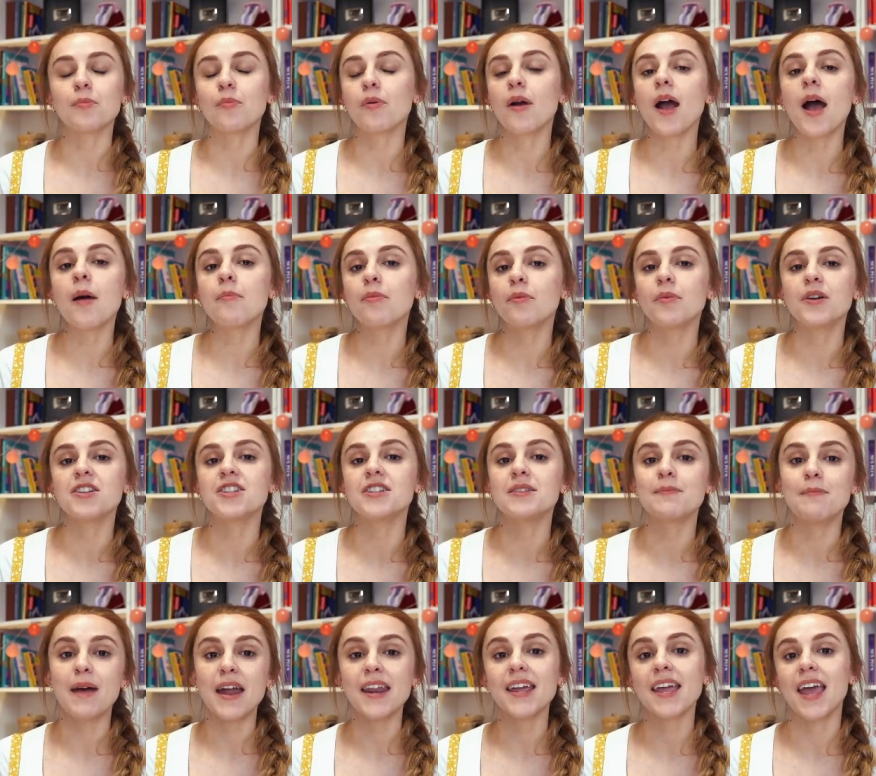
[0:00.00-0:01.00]
PrEP, which is
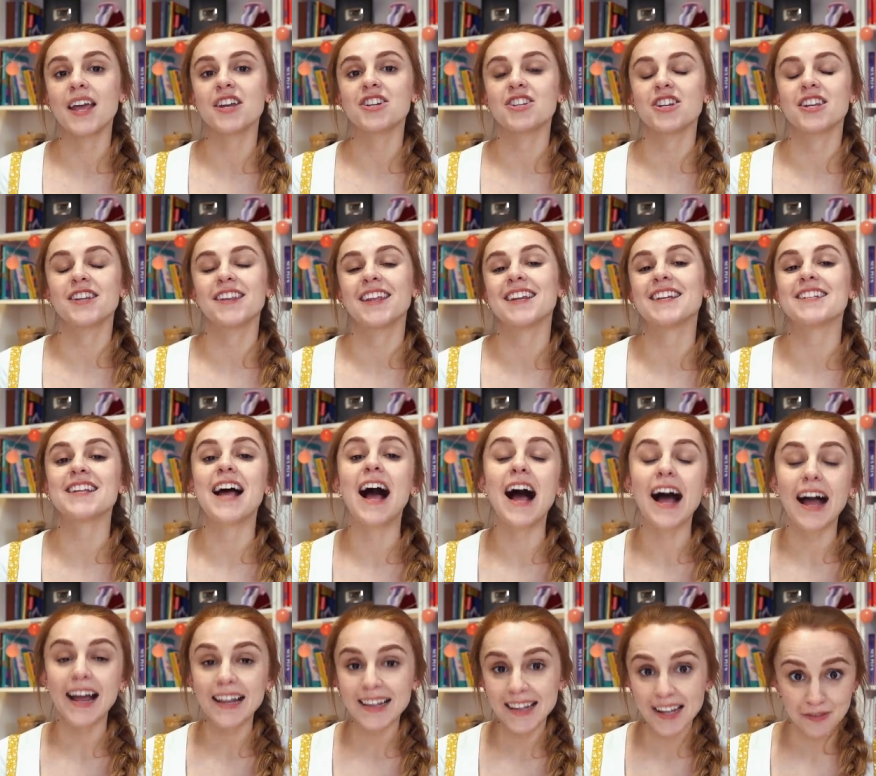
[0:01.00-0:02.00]
medication that is
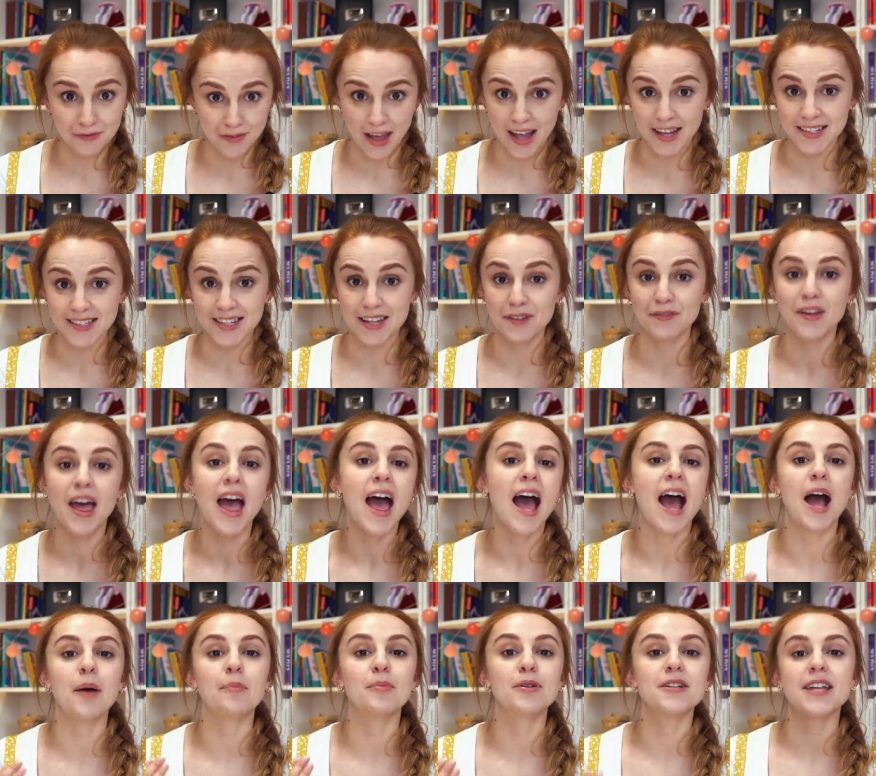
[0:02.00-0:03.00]
highly effective
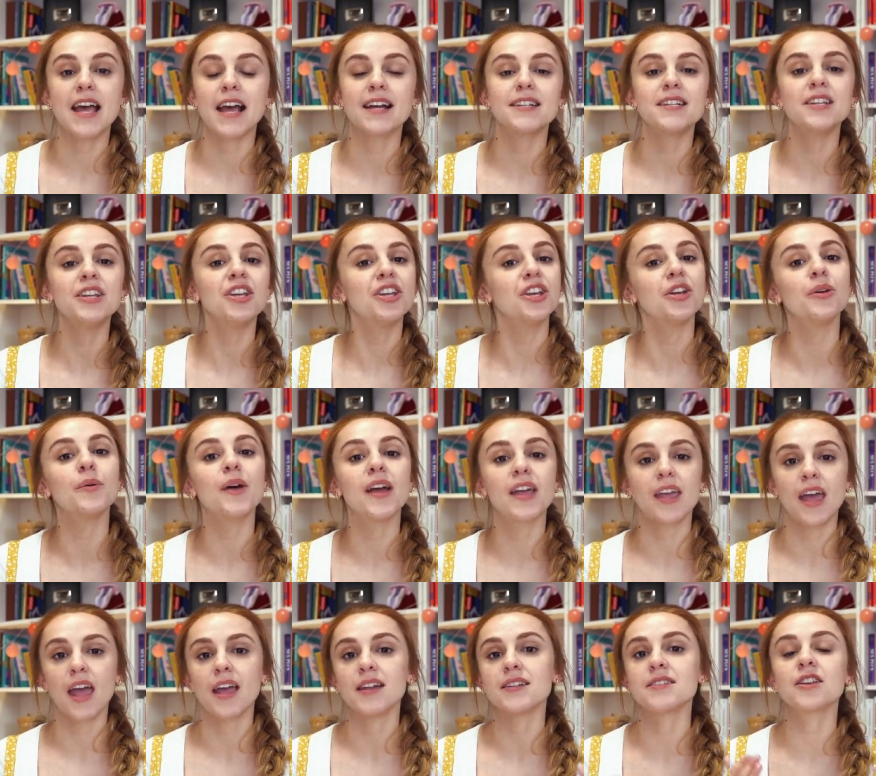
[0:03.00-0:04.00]
at protecting you
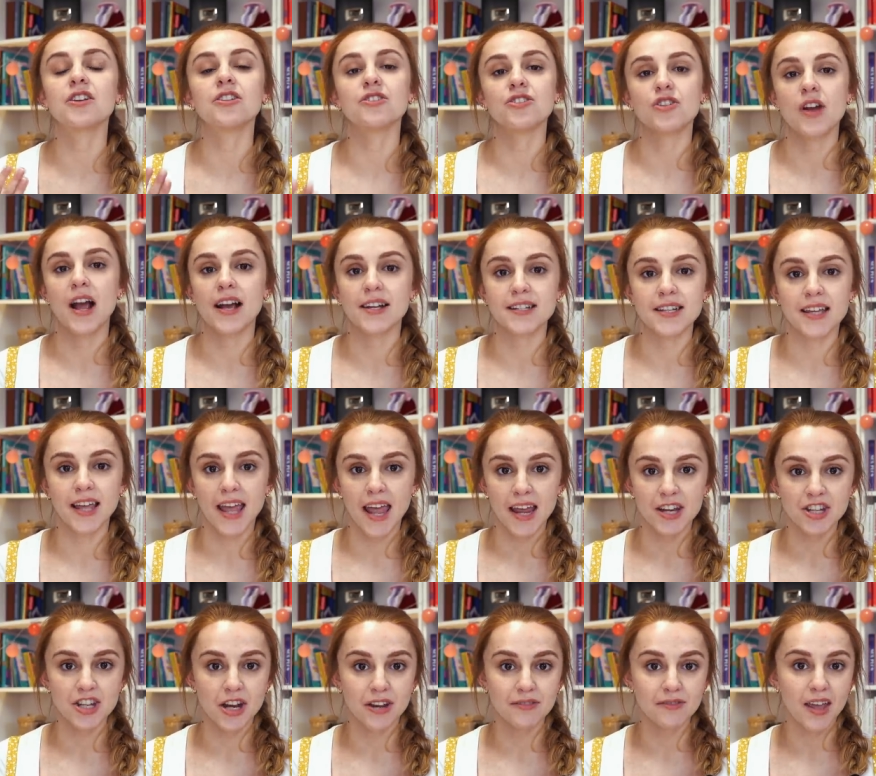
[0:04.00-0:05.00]
against contracting
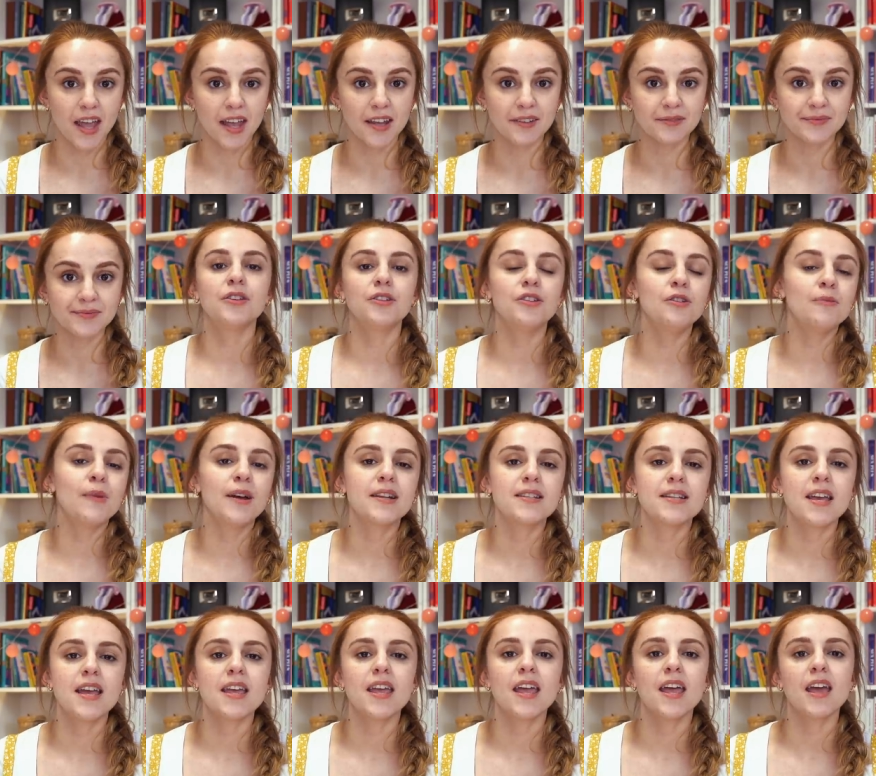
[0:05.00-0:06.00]
H I V. You might
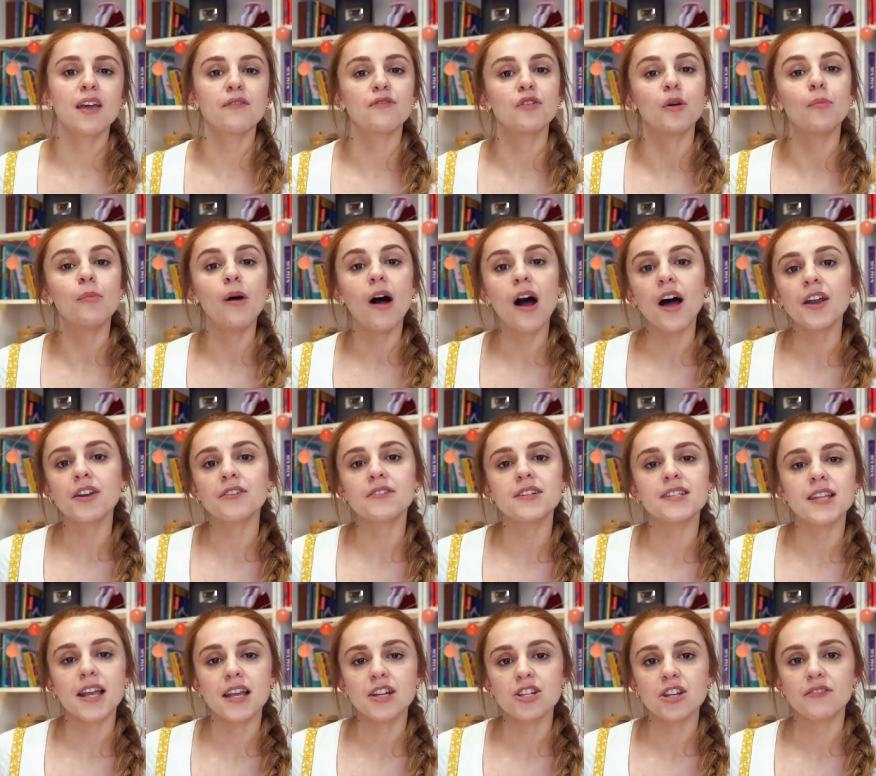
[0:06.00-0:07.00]
take it if your partner is
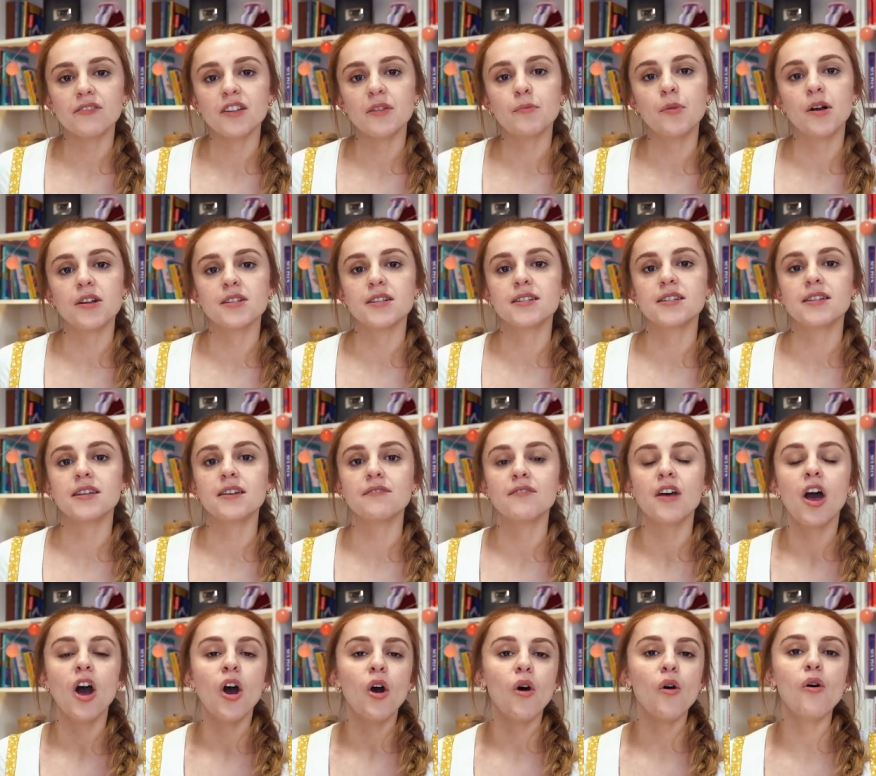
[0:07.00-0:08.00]
H I V positive
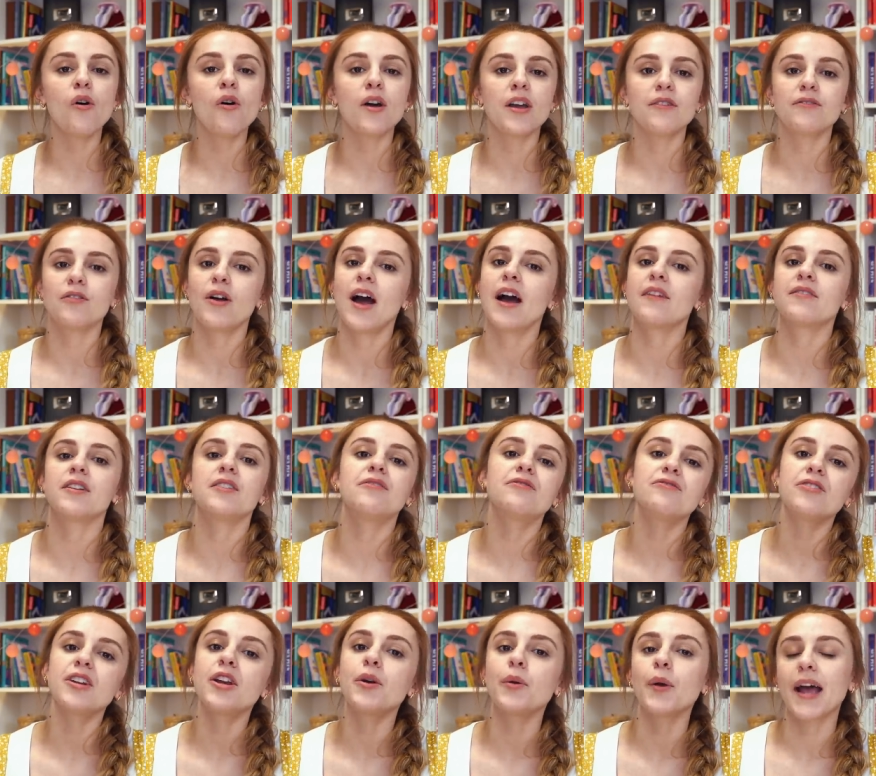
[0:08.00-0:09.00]
or if you're having
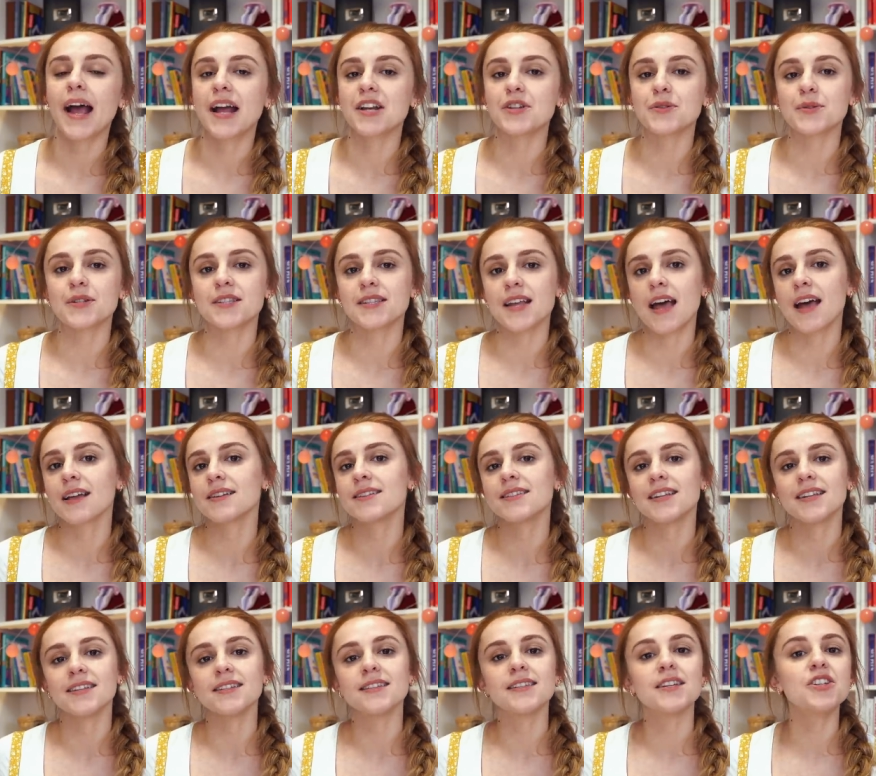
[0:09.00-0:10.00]
frequent casual sex
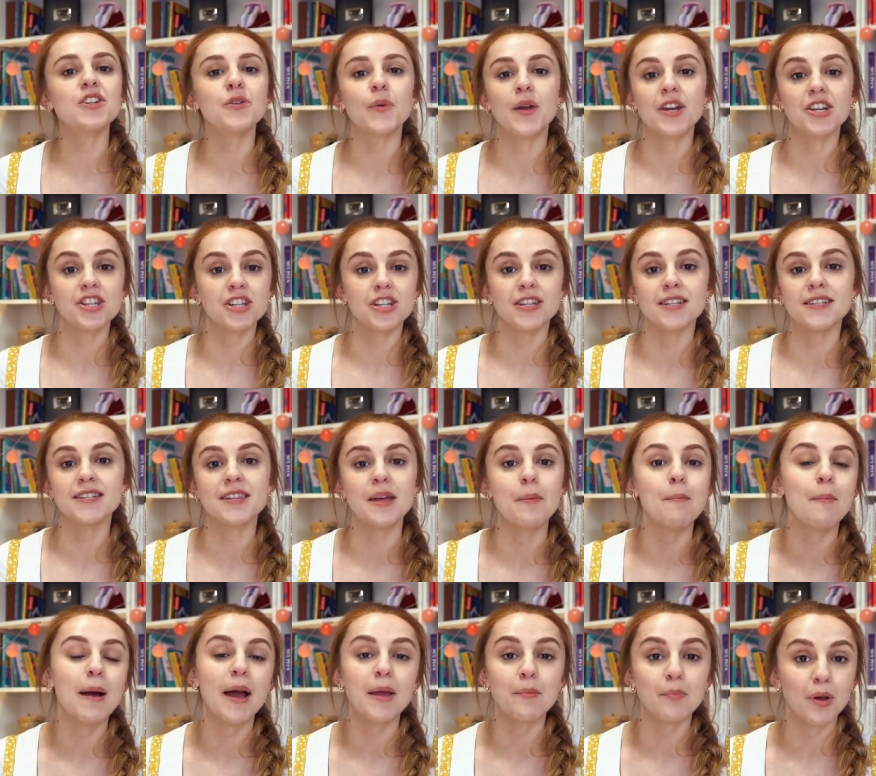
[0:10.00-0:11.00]
in situations that
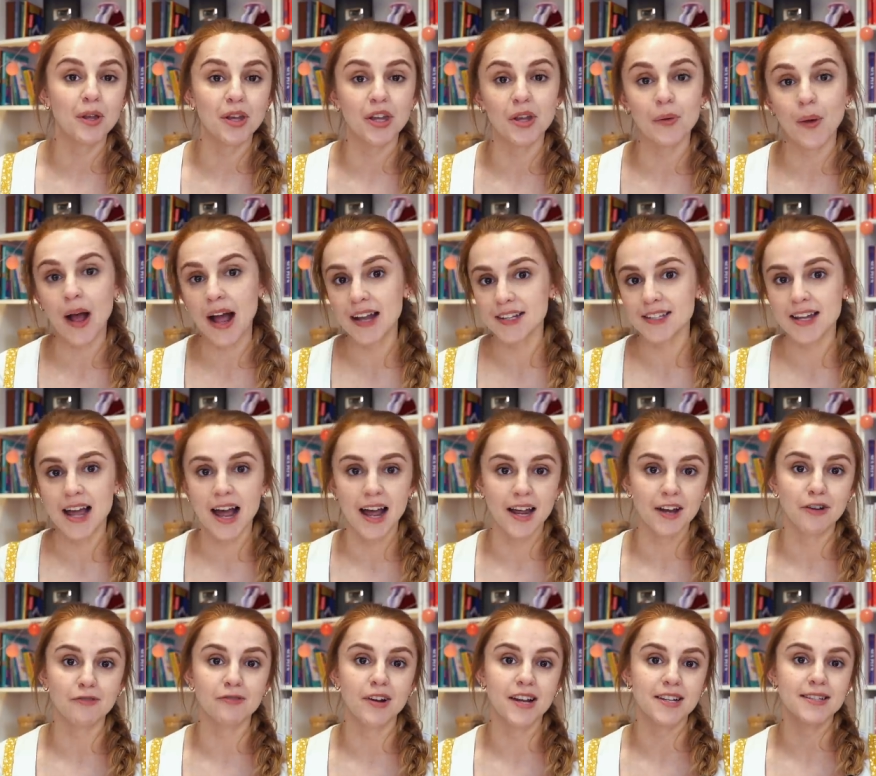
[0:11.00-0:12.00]
might put you at
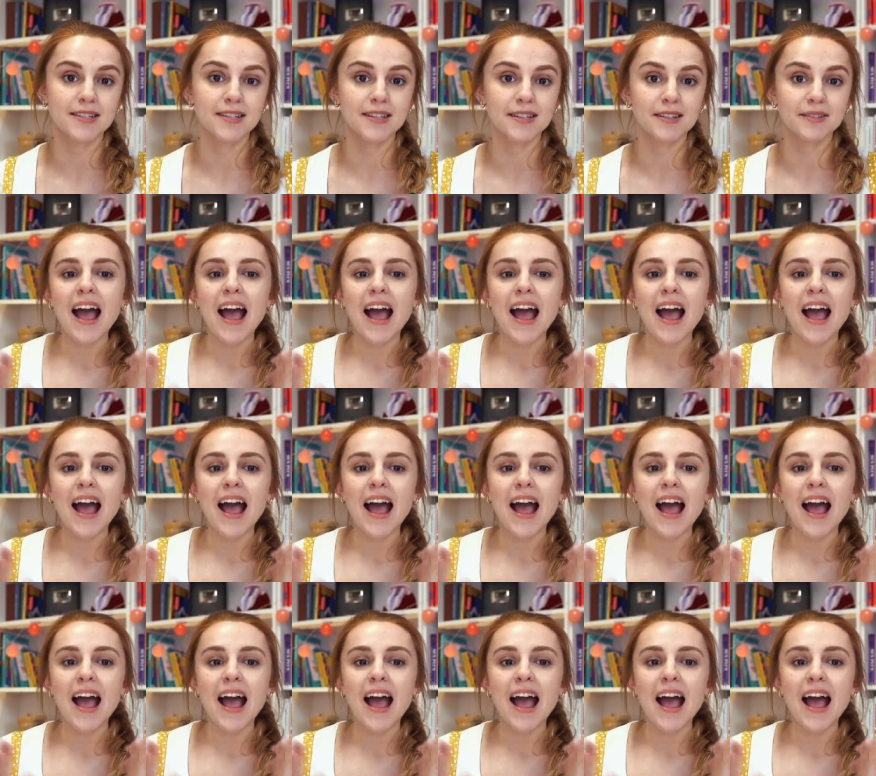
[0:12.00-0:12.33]
higher risk.